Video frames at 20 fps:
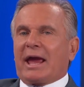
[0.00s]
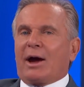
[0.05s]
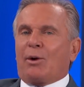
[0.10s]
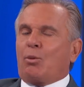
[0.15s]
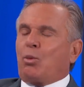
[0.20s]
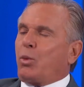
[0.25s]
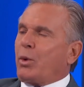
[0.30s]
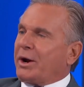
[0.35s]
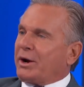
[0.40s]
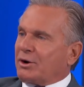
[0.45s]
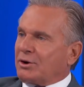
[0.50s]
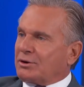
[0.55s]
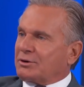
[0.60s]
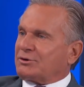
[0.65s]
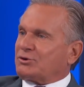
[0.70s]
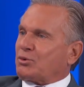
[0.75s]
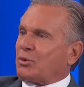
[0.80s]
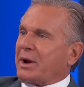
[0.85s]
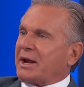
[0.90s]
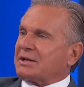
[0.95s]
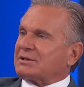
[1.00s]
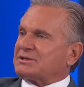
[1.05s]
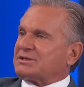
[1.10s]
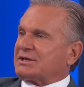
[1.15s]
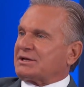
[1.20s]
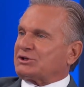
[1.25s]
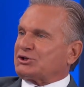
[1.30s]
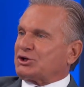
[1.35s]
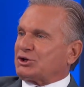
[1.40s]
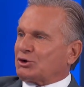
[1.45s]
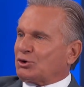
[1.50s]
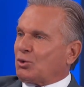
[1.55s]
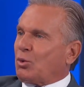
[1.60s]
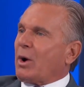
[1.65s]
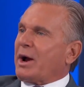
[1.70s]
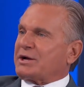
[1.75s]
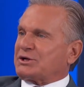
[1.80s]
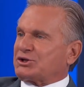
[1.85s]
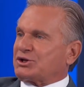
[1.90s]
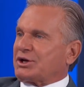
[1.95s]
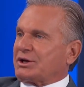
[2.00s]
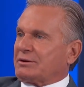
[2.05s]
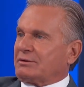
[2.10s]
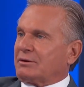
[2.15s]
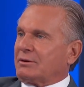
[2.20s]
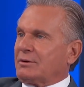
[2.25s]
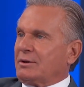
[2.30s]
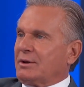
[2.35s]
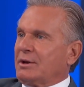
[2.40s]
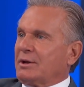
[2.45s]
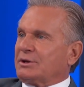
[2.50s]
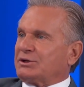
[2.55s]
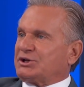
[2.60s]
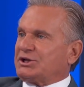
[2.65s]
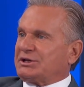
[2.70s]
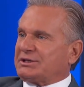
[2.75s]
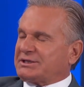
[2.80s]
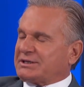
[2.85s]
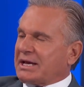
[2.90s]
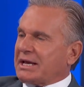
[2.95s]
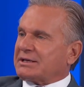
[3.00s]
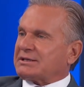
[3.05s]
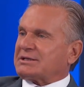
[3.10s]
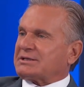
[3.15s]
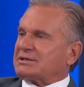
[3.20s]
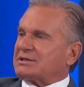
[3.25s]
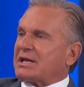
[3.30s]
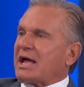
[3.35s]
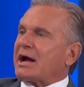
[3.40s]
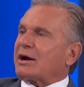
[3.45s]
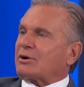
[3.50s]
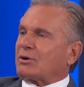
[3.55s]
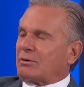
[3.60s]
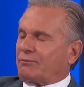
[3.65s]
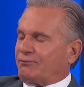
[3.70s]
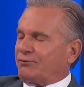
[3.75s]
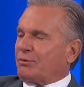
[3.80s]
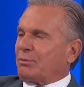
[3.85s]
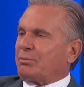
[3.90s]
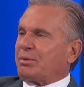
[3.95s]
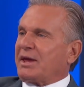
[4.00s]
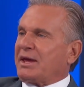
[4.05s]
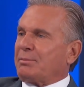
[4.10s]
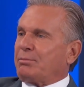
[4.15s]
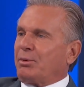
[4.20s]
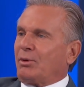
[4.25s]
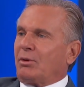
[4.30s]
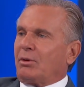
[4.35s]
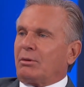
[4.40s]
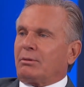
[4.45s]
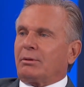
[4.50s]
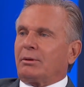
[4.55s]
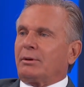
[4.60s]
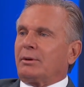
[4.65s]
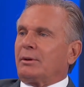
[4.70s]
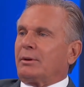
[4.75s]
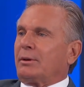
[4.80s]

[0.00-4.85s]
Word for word: weird transition question. She says it's not for people.